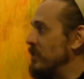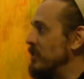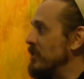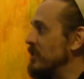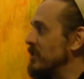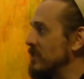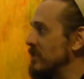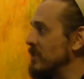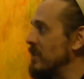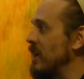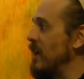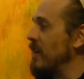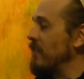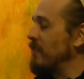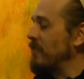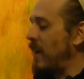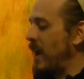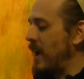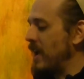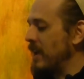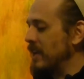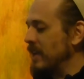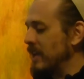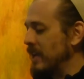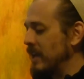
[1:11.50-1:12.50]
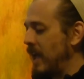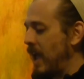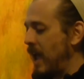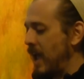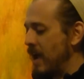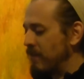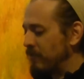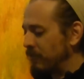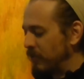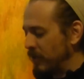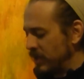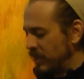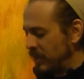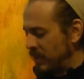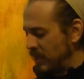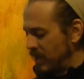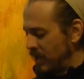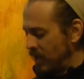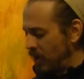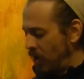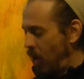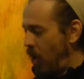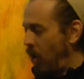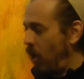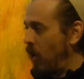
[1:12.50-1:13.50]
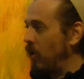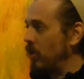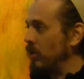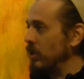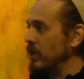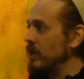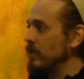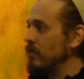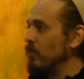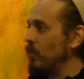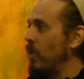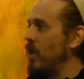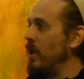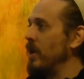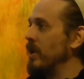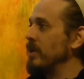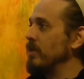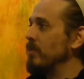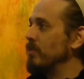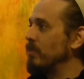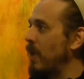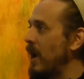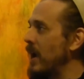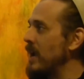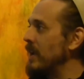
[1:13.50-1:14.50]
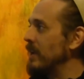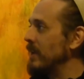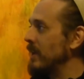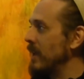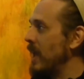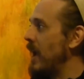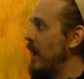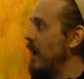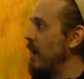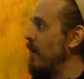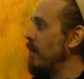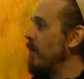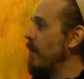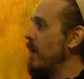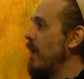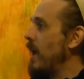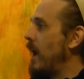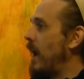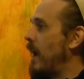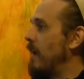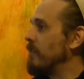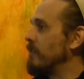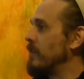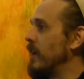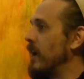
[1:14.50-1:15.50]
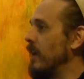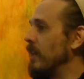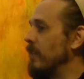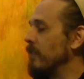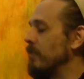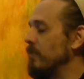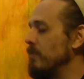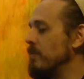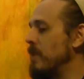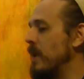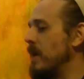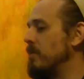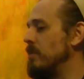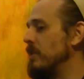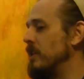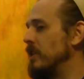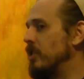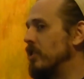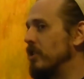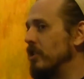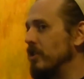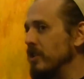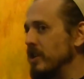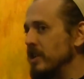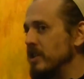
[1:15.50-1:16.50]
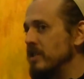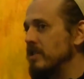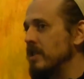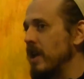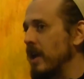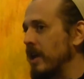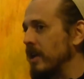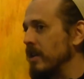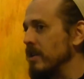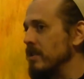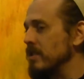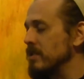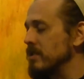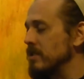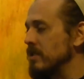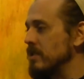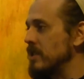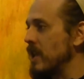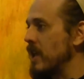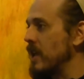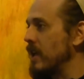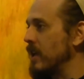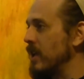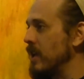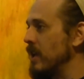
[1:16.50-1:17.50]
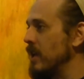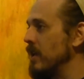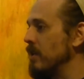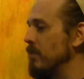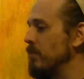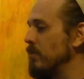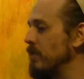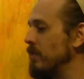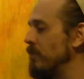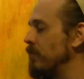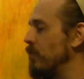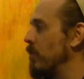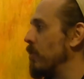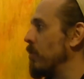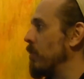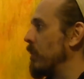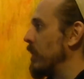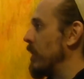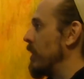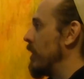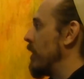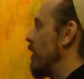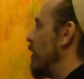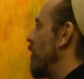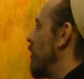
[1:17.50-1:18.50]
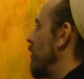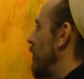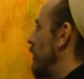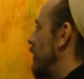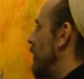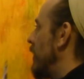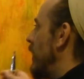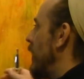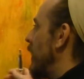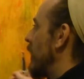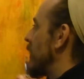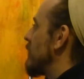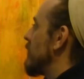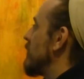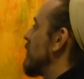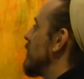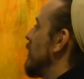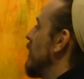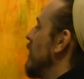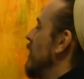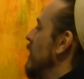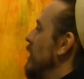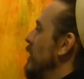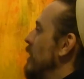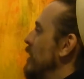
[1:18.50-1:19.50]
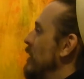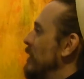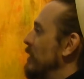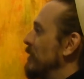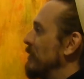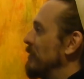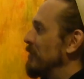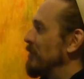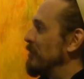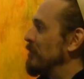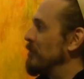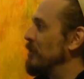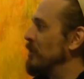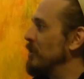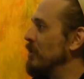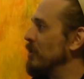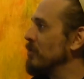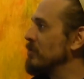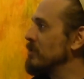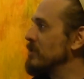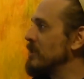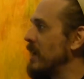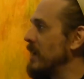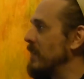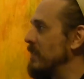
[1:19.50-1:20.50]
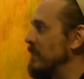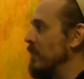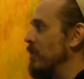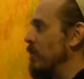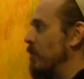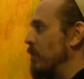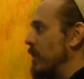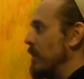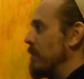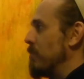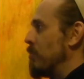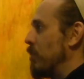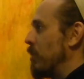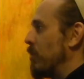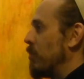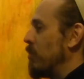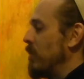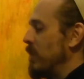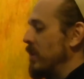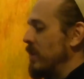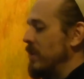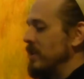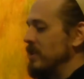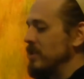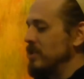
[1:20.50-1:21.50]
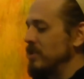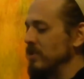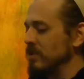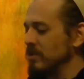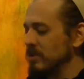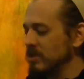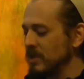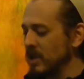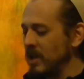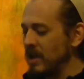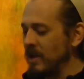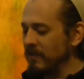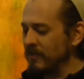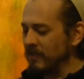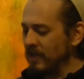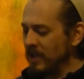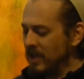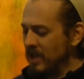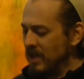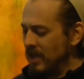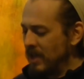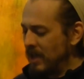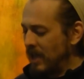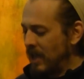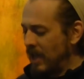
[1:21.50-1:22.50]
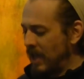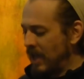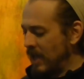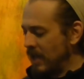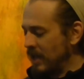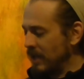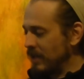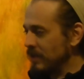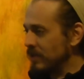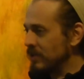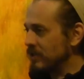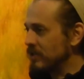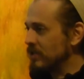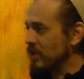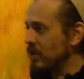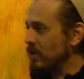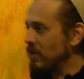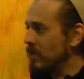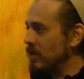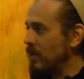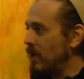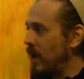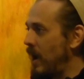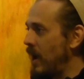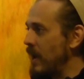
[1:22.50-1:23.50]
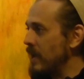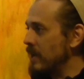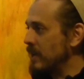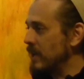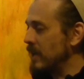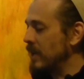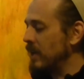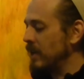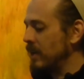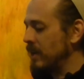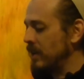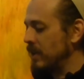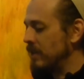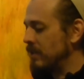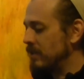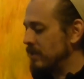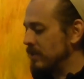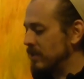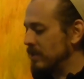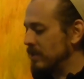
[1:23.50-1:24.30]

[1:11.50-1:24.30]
of stuff. Yeah. I need everything all in one right now. I've got maybe 30 seconds to take a hit before we're gonna go to the next, site to go get more wood and do stuff. And so I needed